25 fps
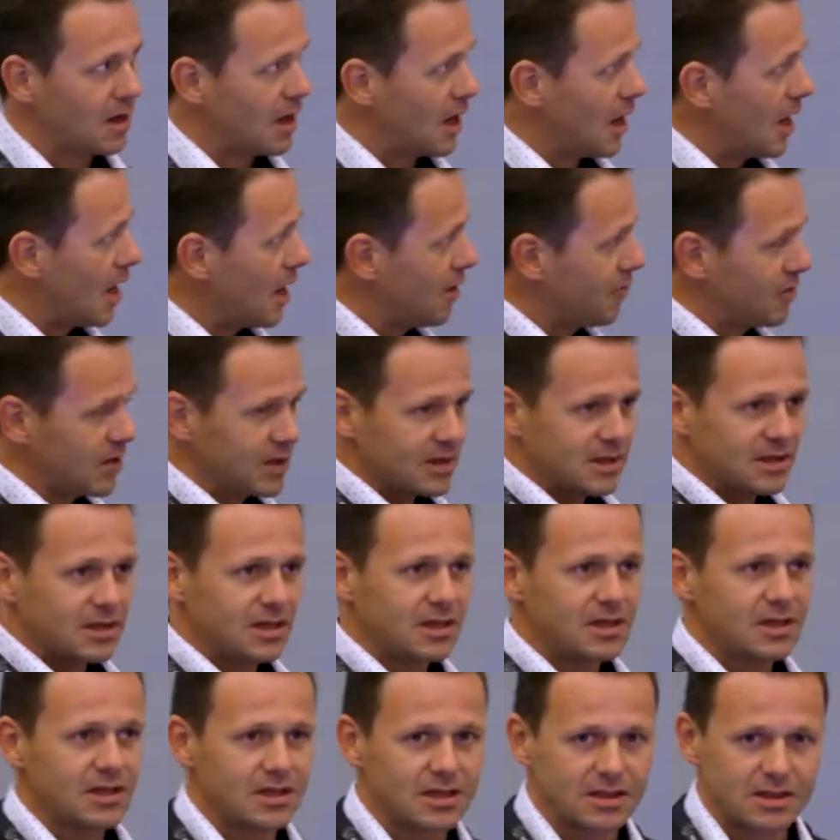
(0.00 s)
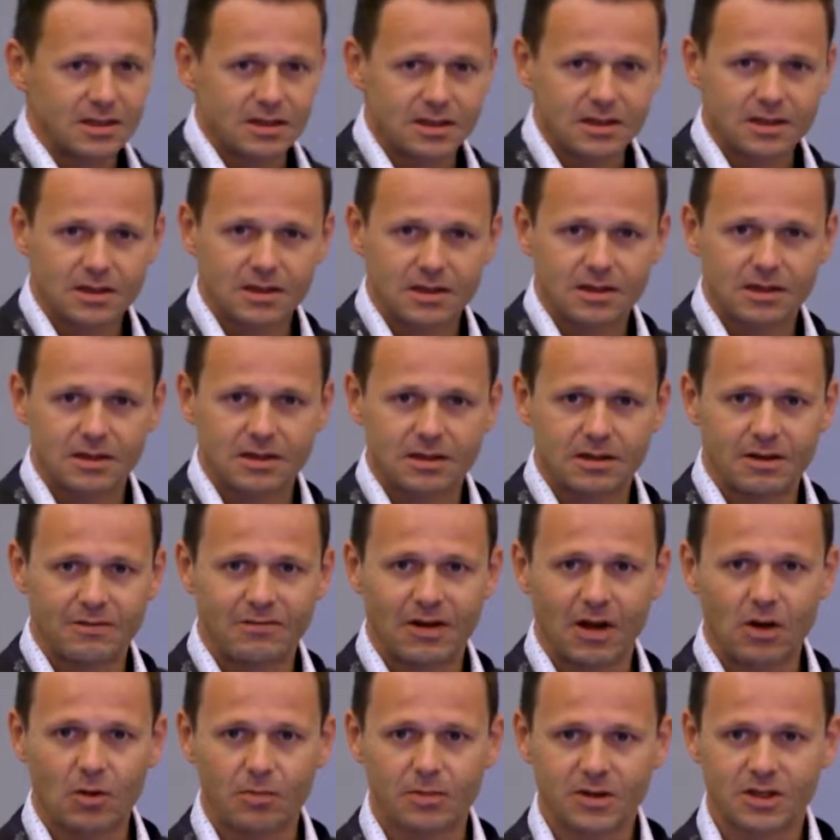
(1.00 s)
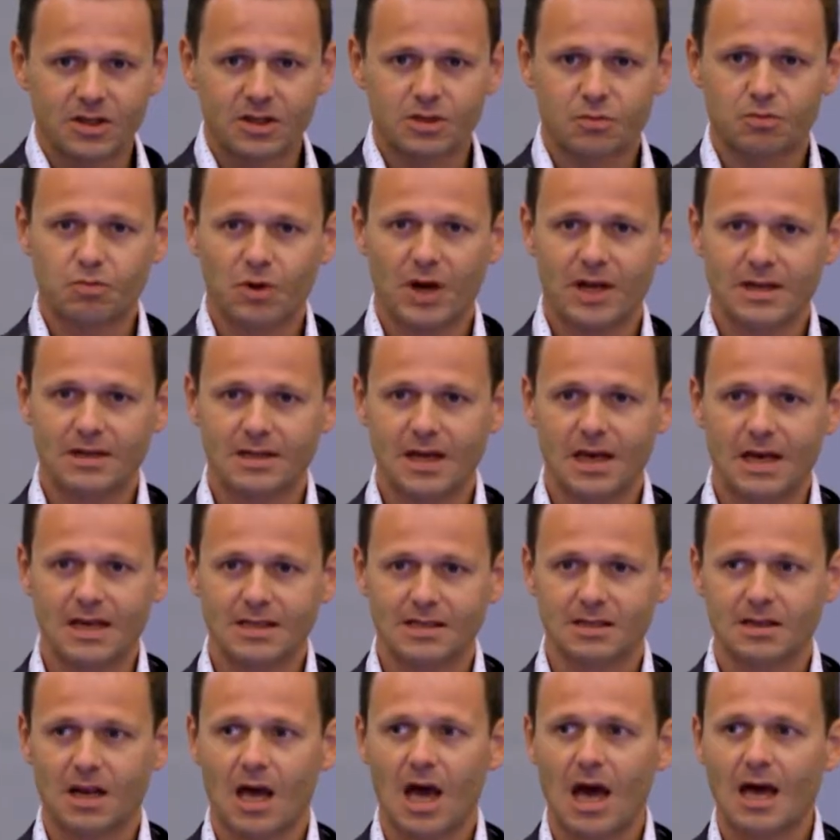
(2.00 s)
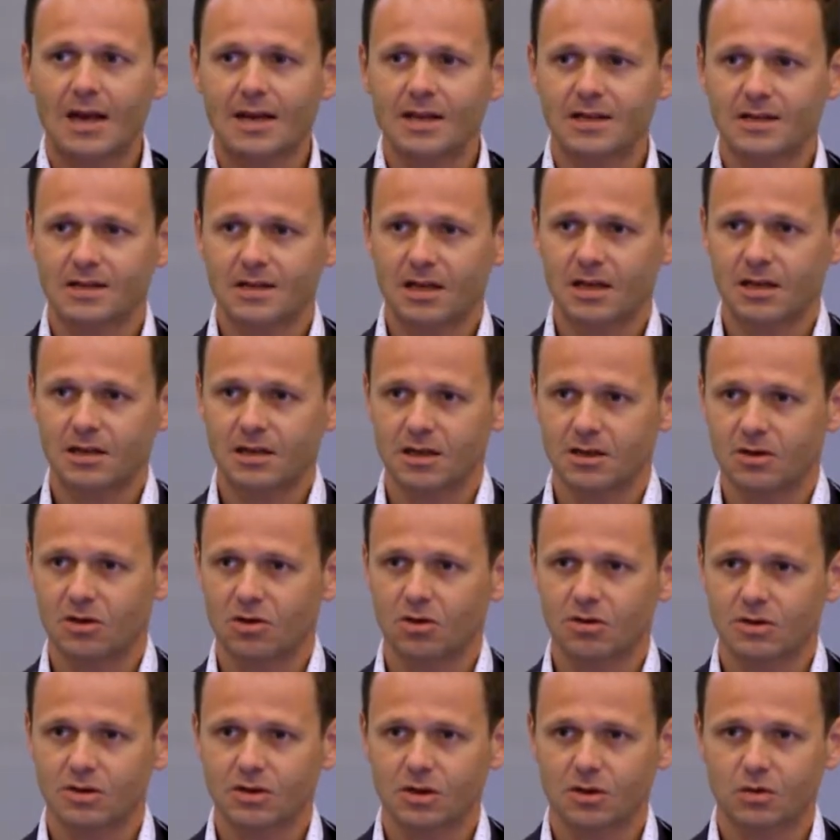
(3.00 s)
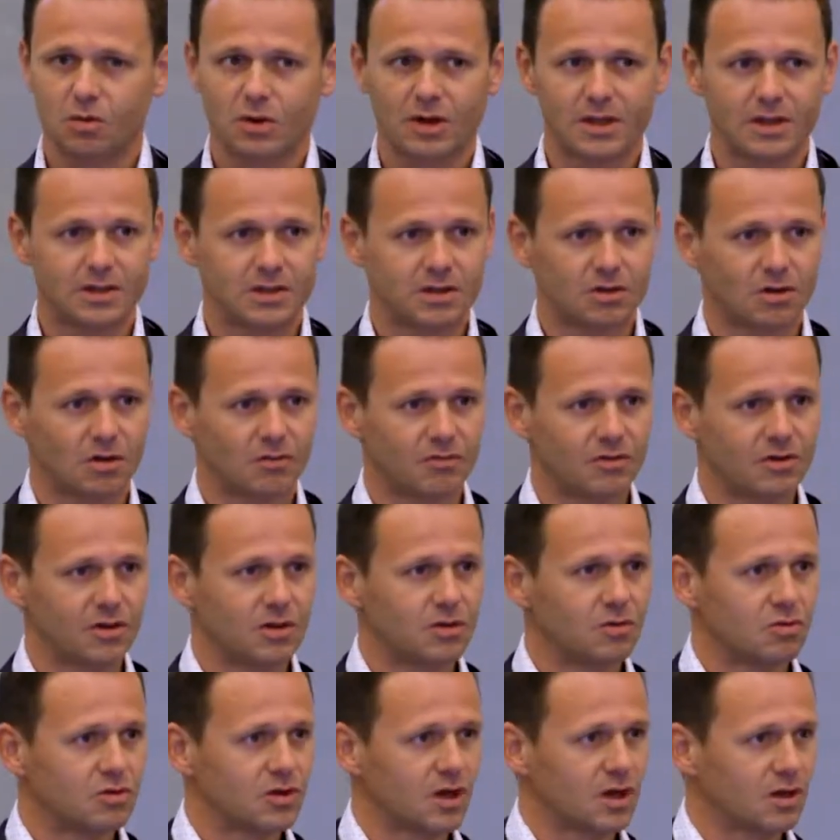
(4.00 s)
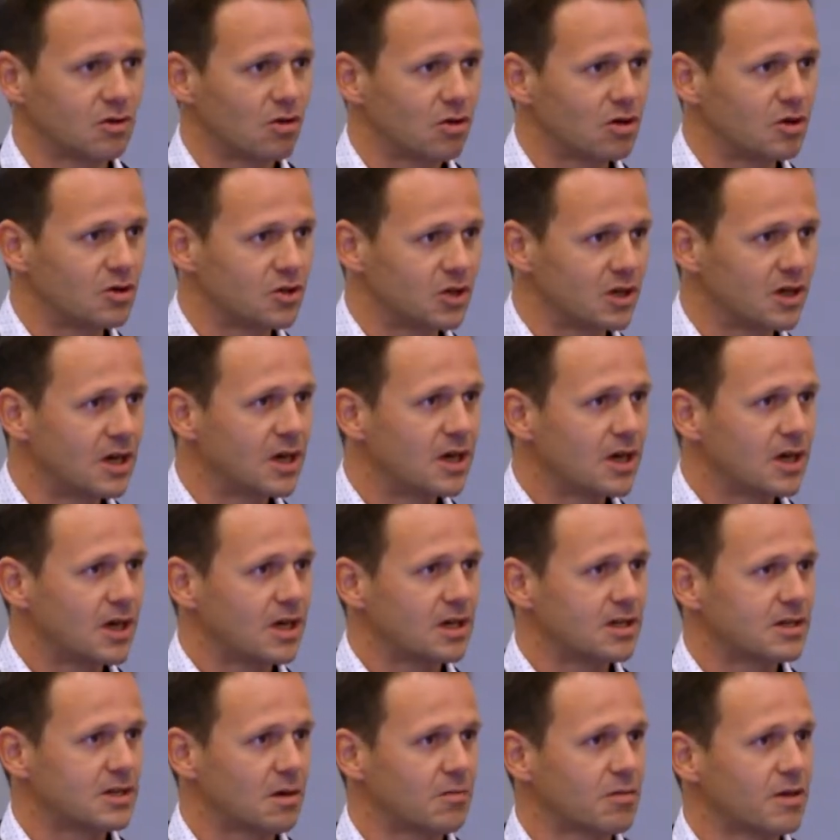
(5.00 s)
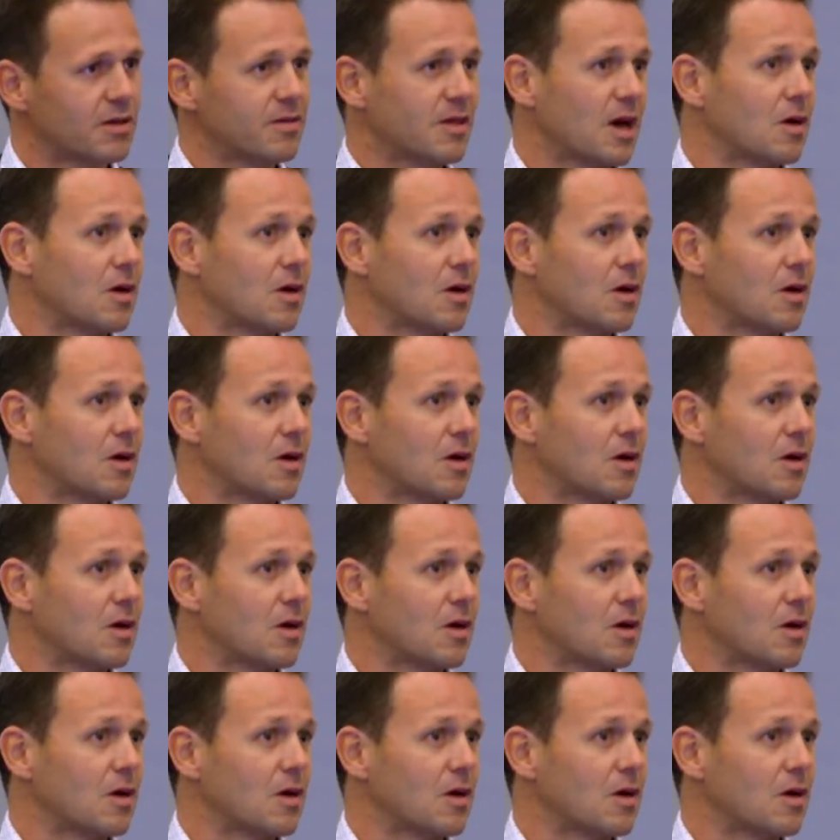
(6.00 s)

having cities develop and spread as an unintended consequence of a new technology is something